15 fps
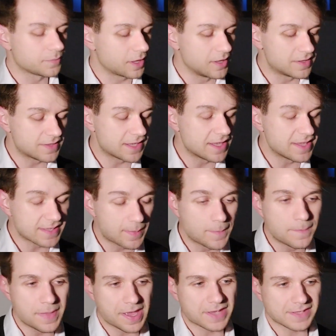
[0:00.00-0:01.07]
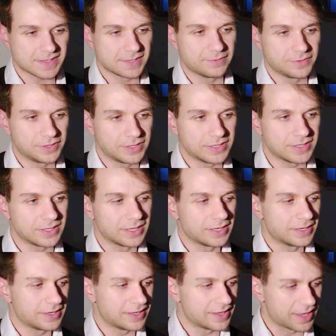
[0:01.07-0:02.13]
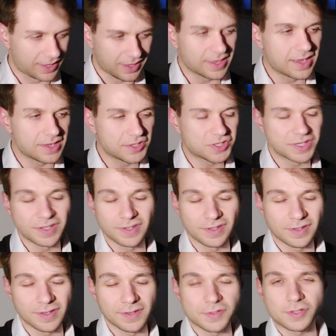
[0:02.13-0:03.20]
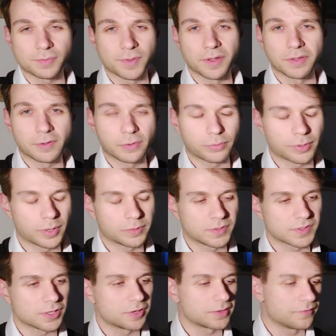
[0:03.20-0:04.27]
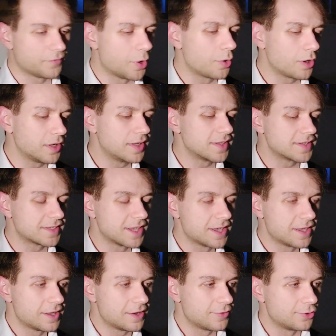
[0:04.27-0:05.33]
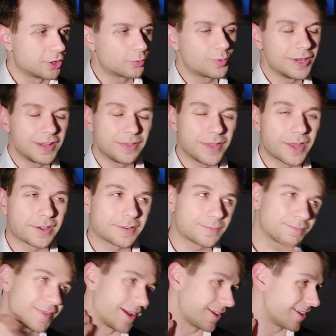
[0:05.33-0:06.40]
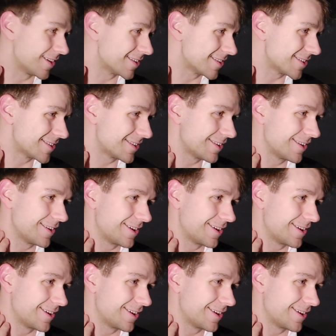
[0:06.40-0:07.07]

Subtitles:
It's a massively engaging instrumental throughout the song. The vocal is not really that, I guess,